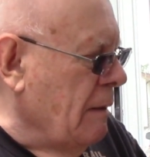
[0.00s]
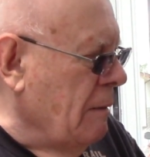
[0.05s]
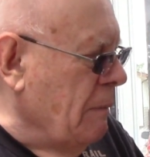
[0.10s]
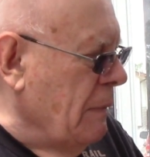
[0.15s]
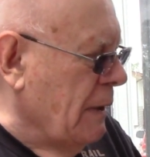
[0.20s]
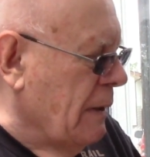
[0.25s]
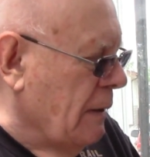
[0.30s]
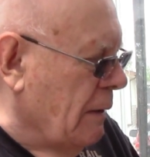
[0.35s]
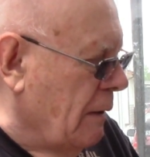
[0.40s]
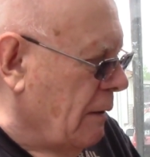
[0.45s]

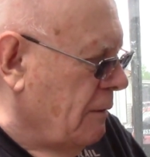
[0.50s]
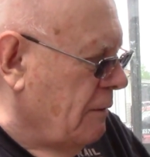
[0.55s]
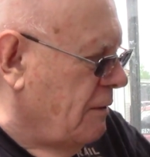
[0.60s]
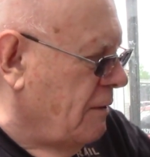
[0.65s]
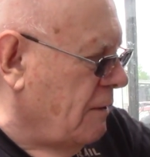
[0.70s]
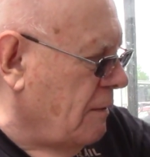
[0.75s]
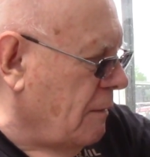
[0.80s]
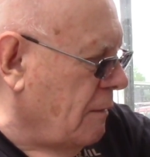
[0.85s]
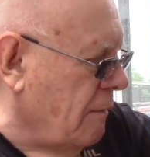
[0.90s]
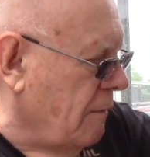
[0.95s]
because
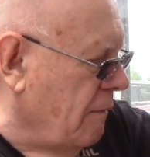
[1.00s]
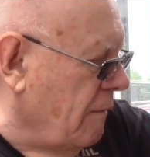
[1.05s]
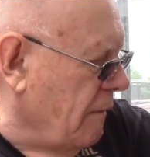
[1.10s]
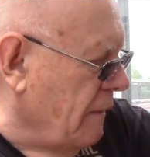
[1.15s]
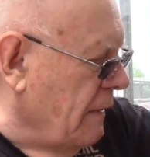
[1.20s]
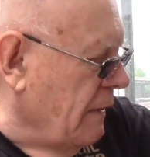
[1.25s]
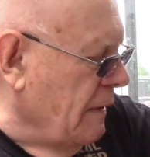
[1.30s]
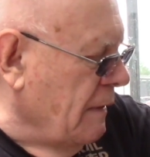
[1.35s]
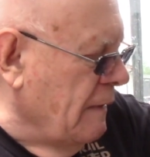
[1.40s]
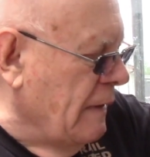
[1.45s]

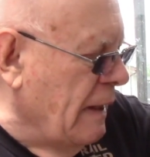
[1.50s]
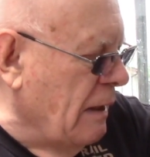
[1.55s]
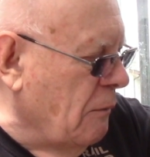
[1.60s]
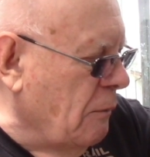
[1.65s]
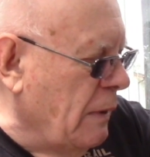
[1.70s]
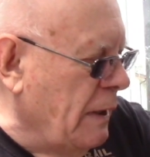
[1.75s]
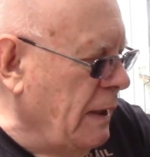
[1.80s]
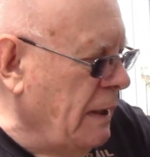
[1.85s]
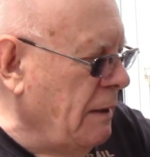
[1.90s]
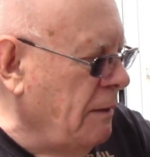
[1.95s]
that
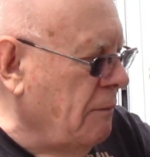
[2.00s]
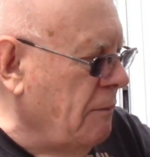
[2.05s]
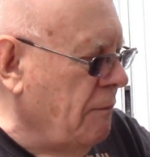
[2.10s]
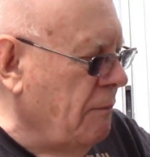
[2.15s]
way